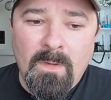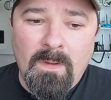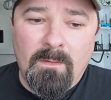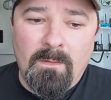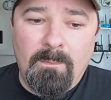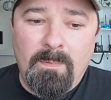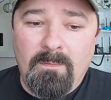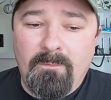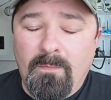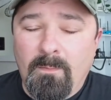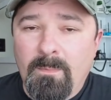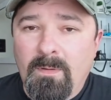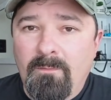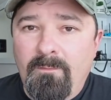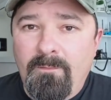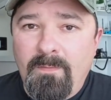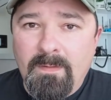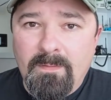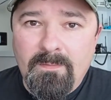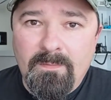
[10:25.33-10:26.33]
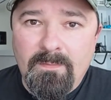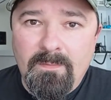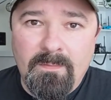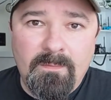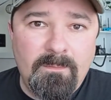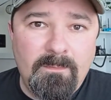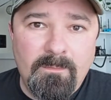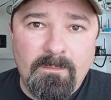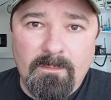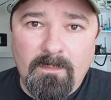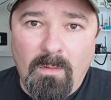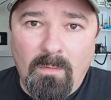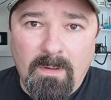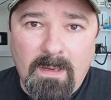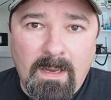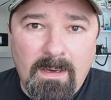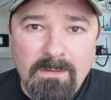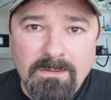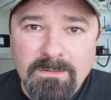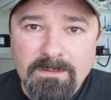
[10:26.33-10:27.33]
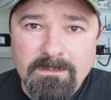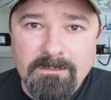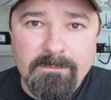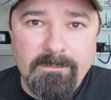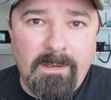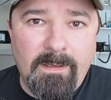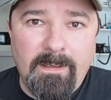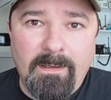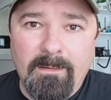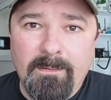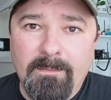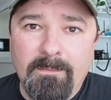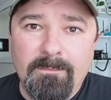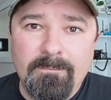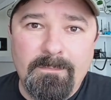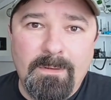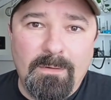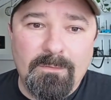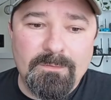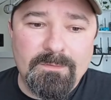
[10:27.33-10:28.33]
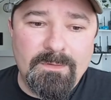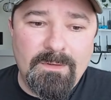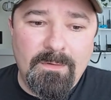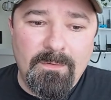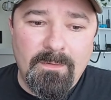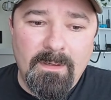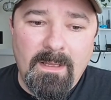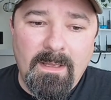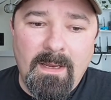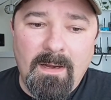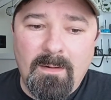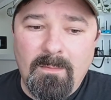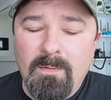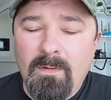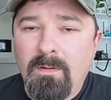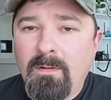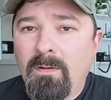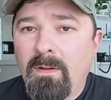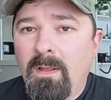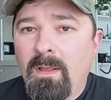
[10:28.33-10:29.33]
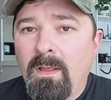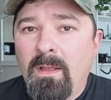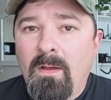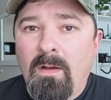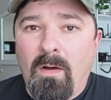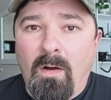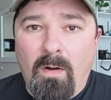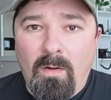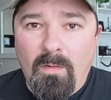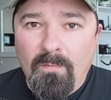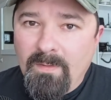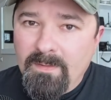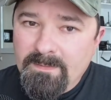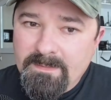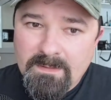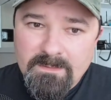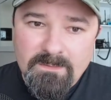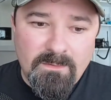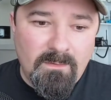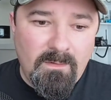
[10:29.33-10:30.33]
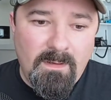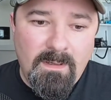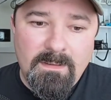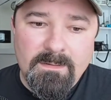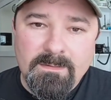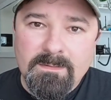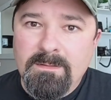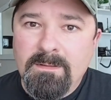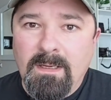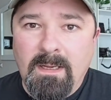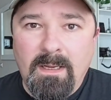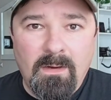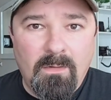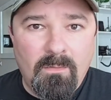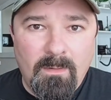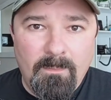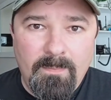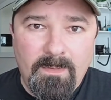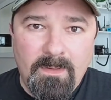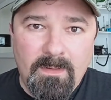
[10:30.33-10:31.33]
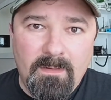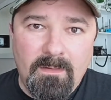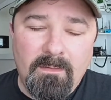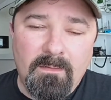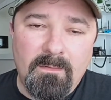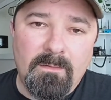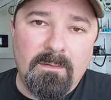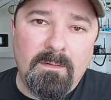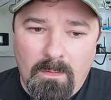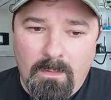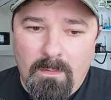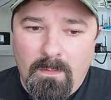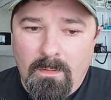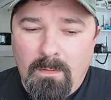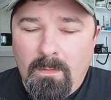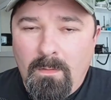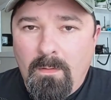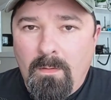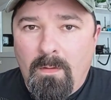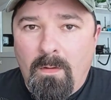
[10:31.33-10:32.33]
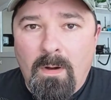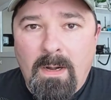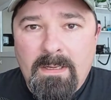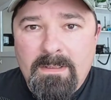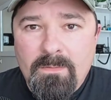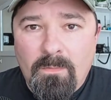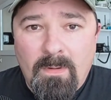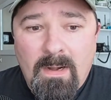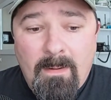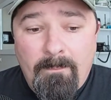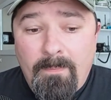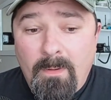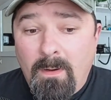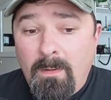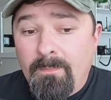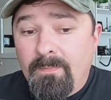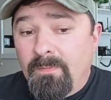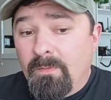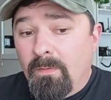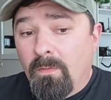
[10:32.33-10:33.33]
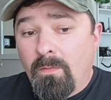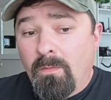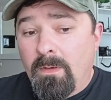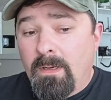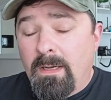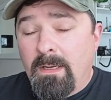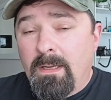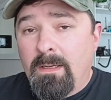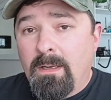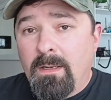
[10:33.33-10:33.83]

be from a fixed location like a you know security camera, all decentralized, encrypted. Uh, all right, to wrap up, so it,